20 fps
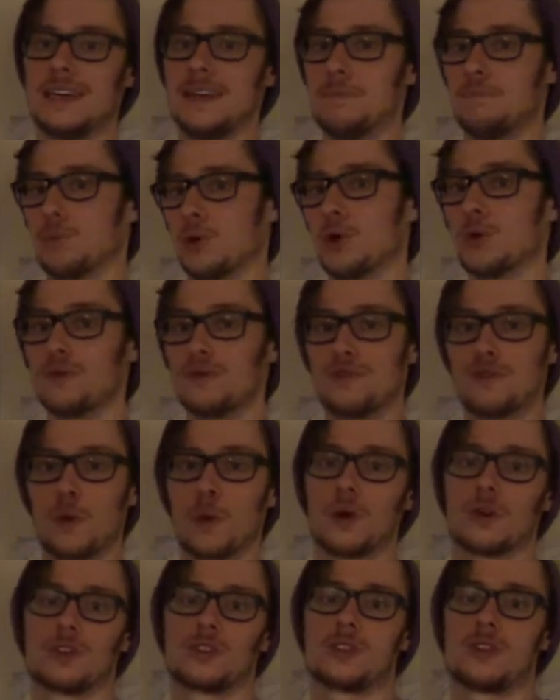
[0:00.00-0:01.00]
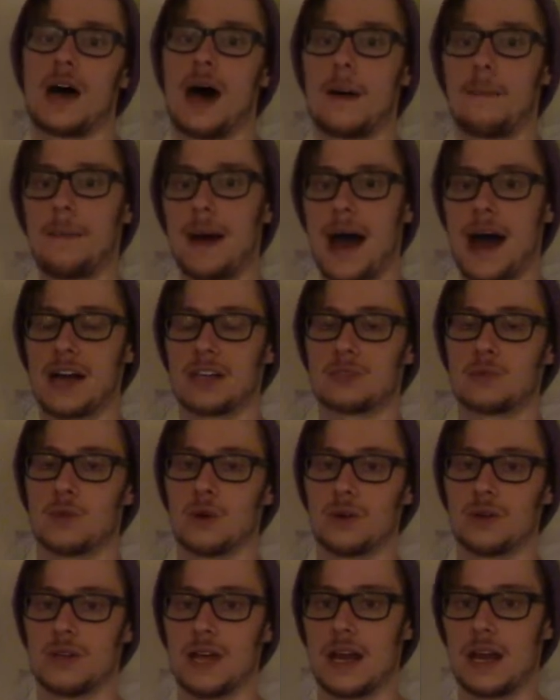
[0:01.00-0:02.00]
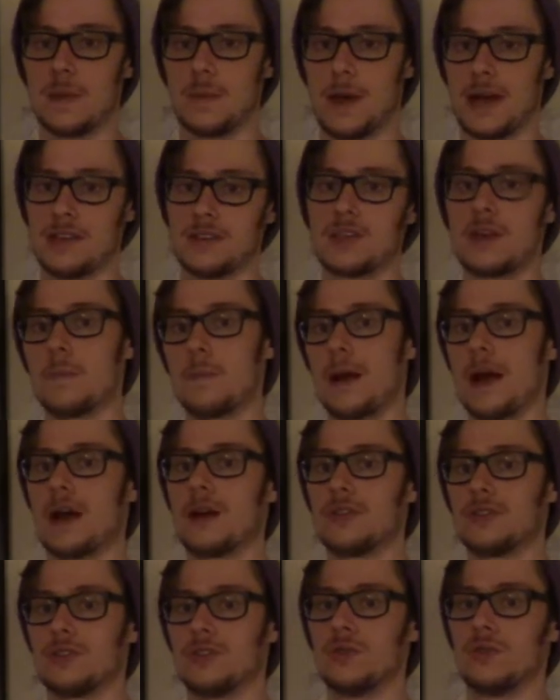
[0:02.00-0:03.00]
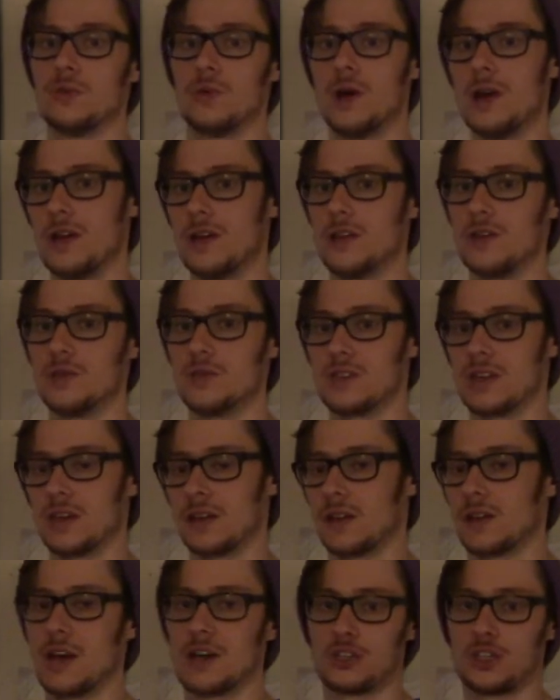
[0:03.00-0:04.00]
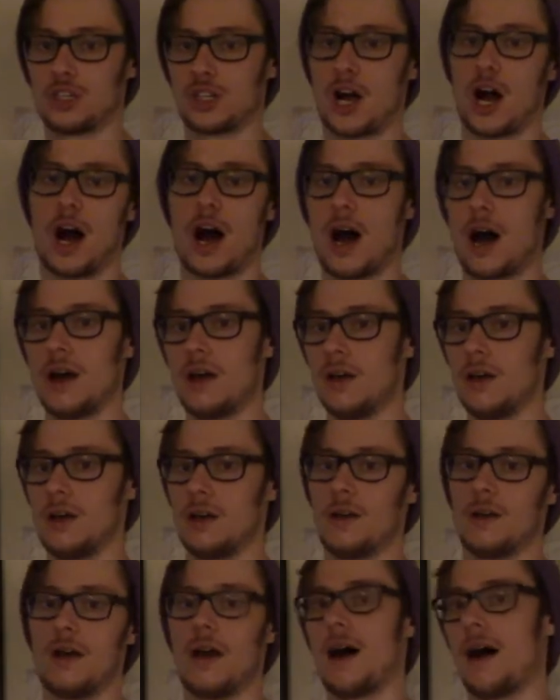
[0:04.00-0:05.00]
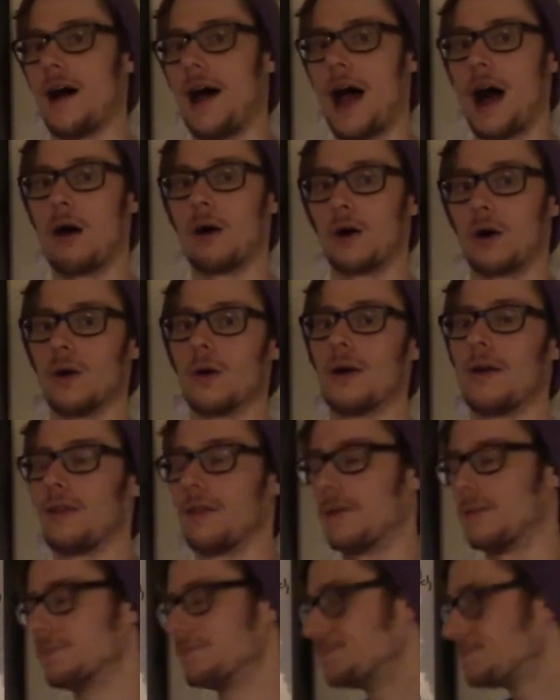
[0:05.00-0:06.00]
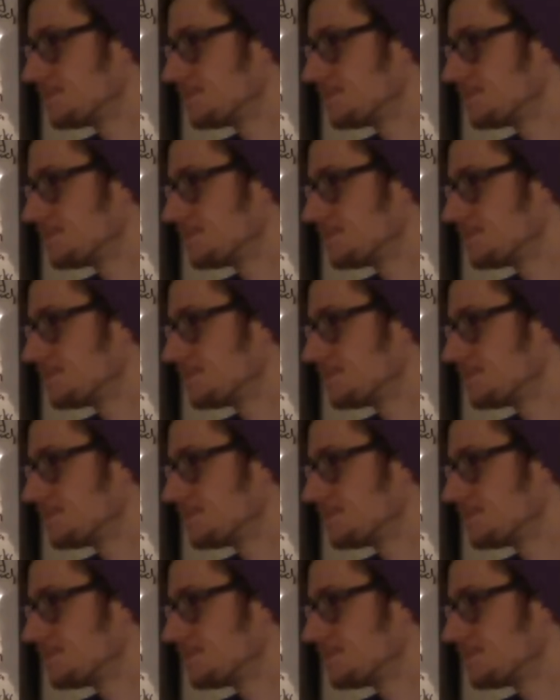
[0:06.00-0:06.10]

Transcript: brute force that password database compared to using a SHA uh, algorithm.